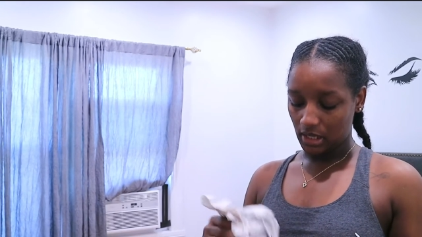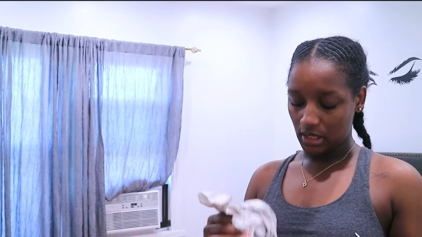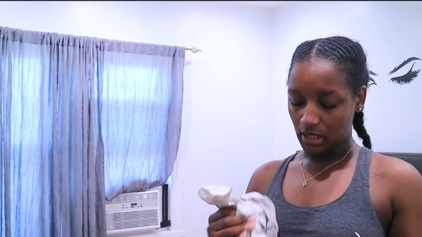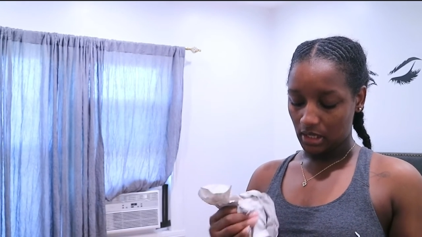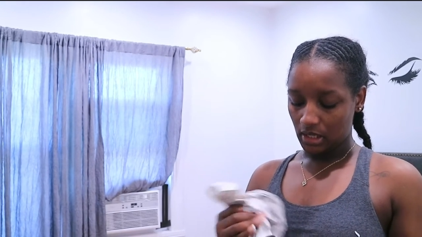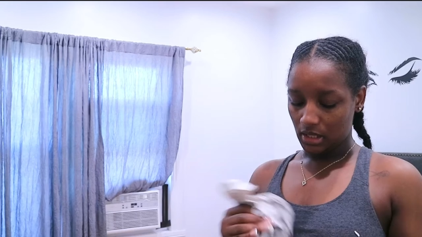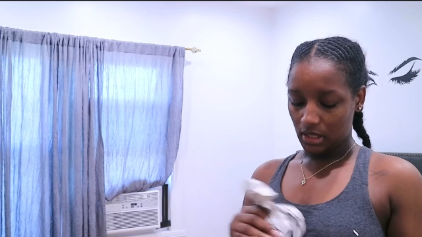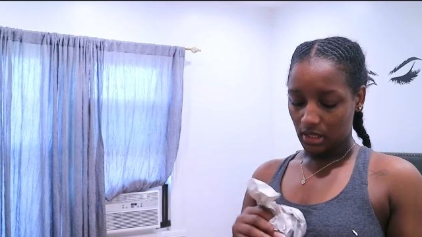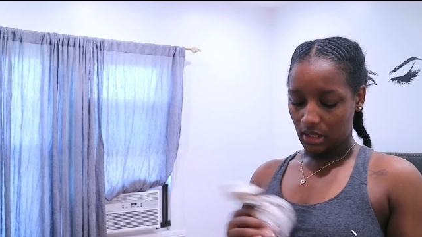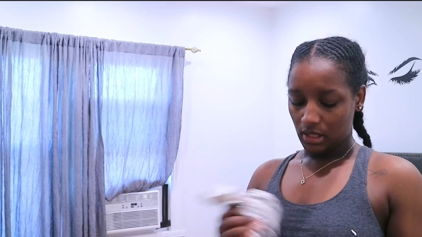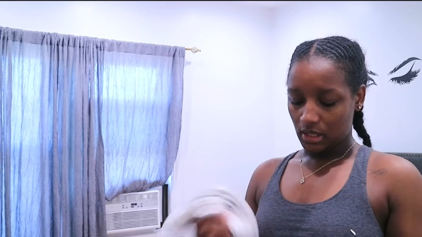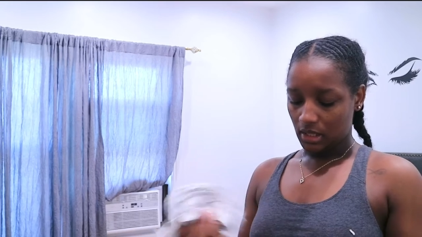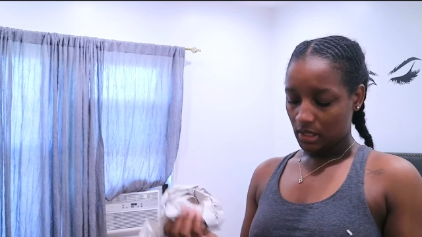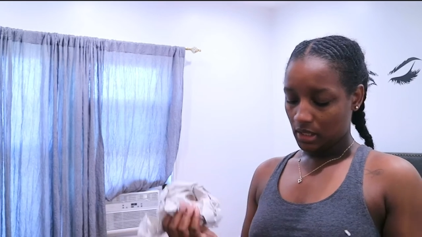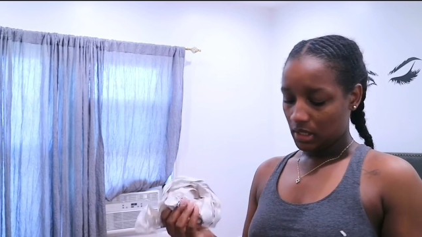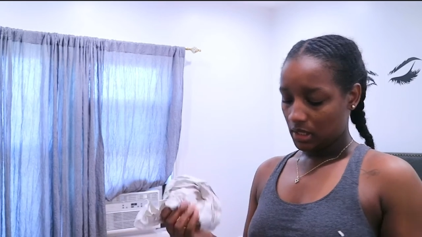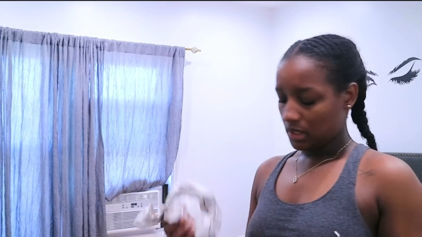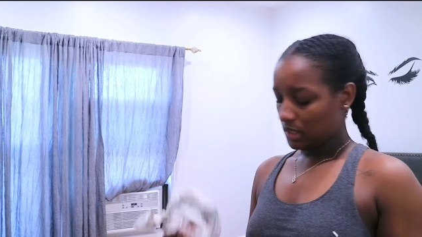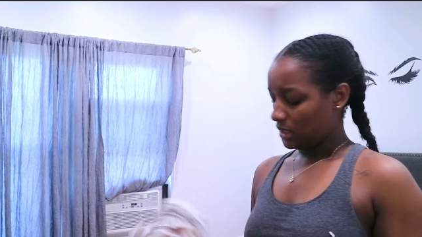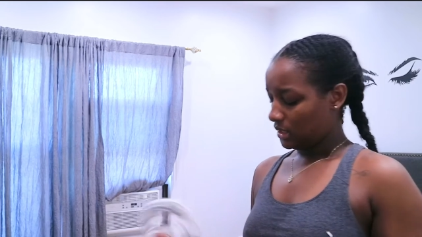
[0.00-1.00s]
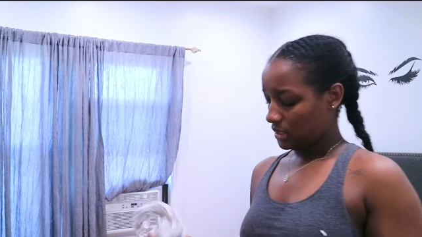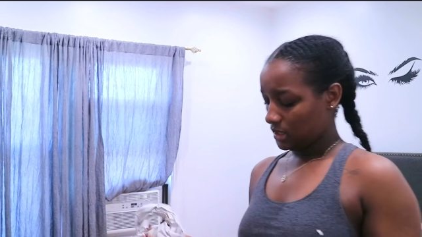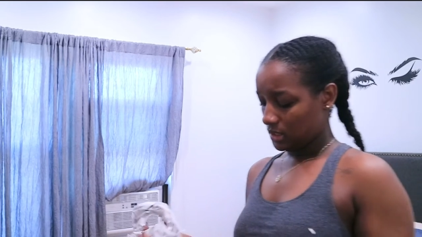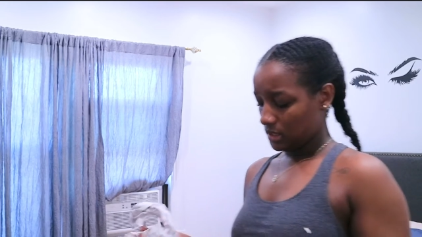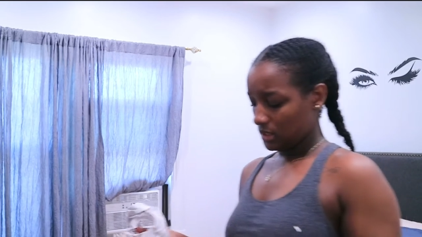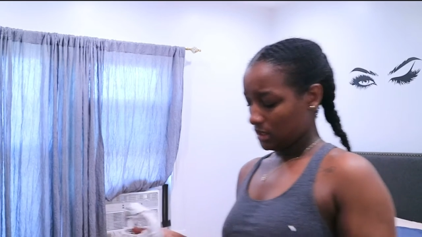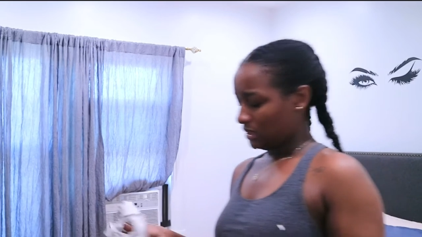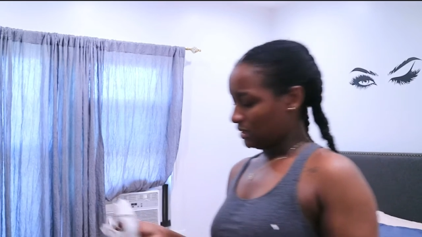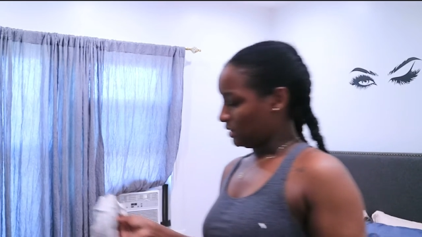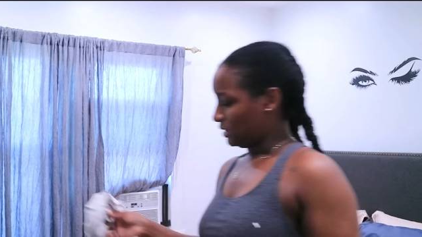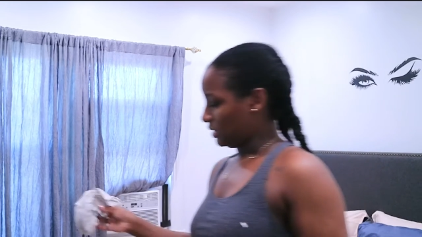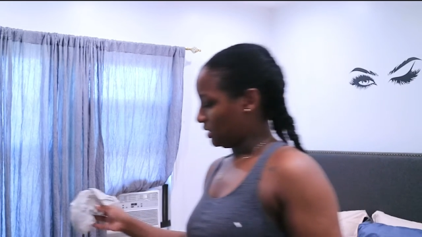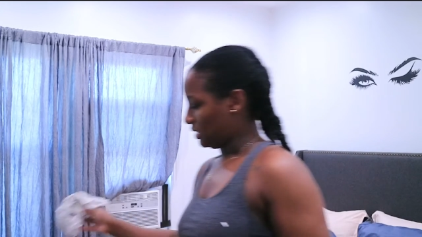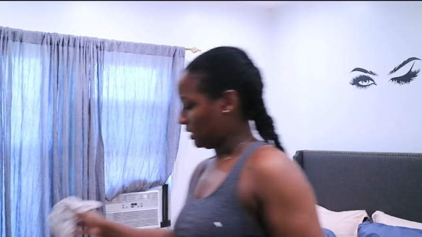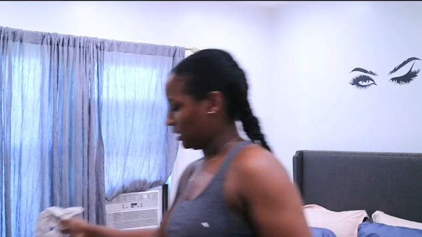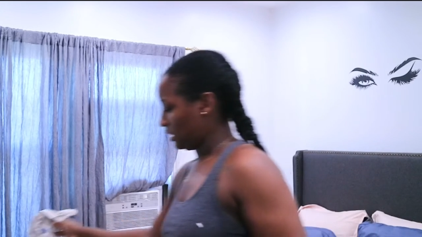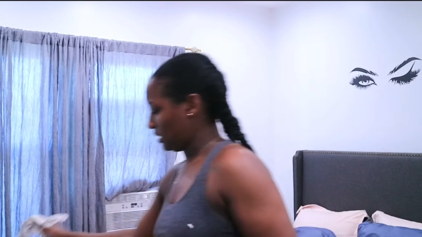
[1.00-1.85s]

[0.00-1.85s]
No one is speaking in this clip.